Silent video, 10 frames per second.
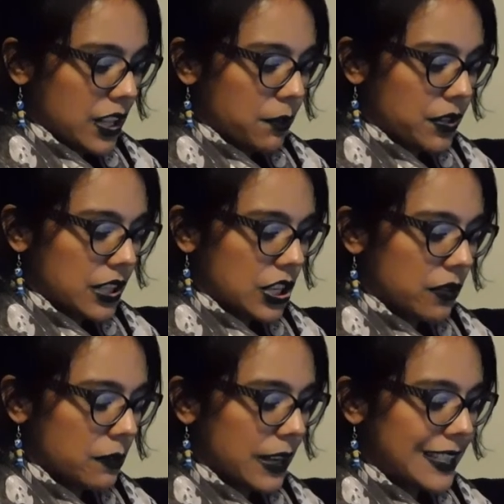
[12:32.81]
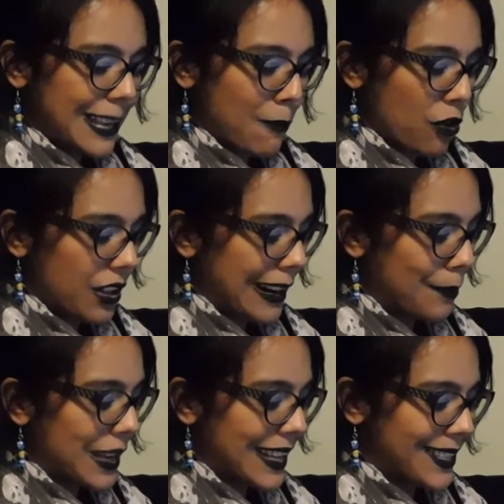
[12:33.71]
The procedure replaced
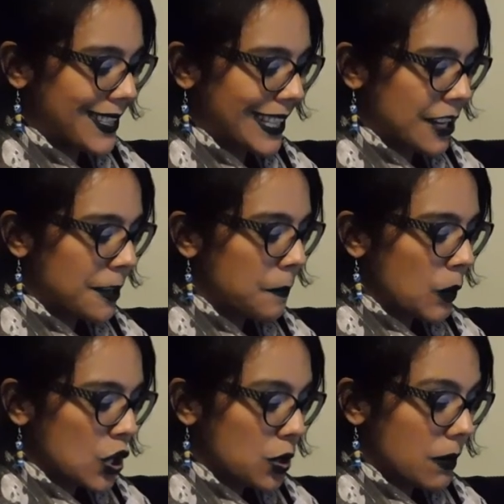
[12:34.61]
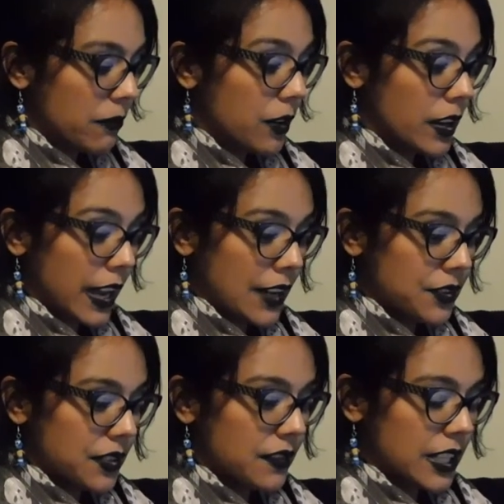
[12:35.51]
chemotherapy as a standard treatment for all
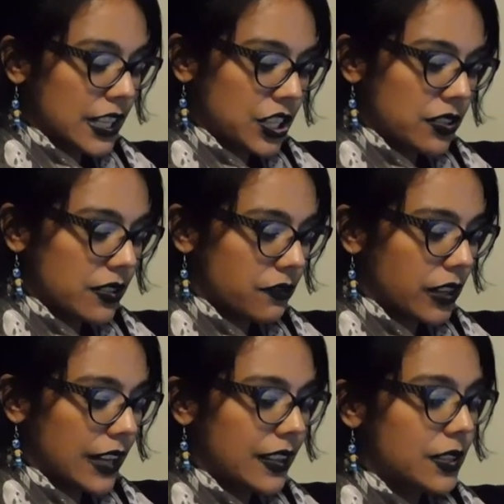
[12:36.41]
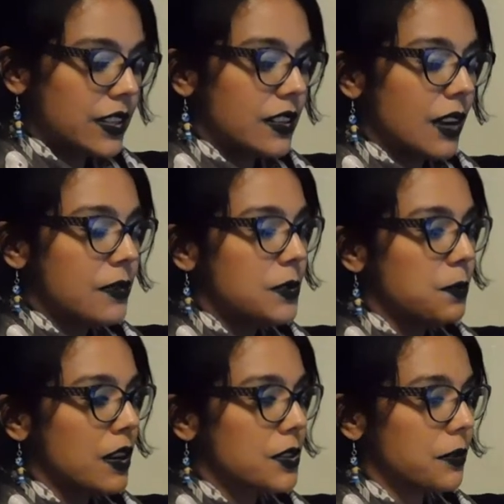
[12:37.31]
cancers of the digestive tract that did not
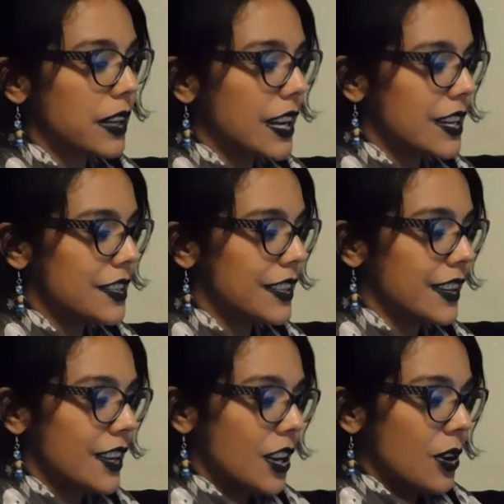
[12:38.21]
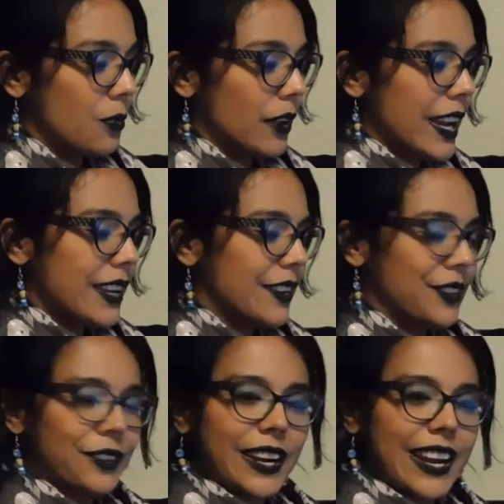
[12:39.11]
respond to radiation. Right?
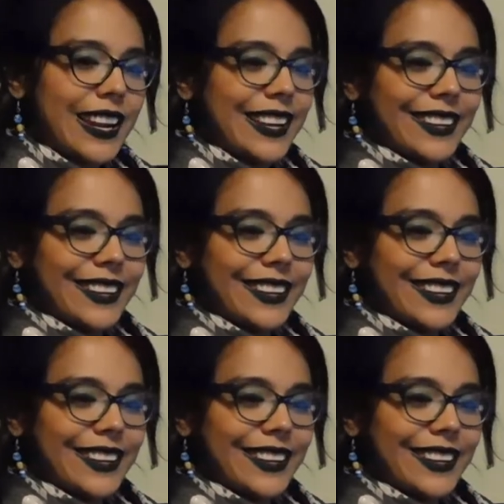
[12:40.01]
Great.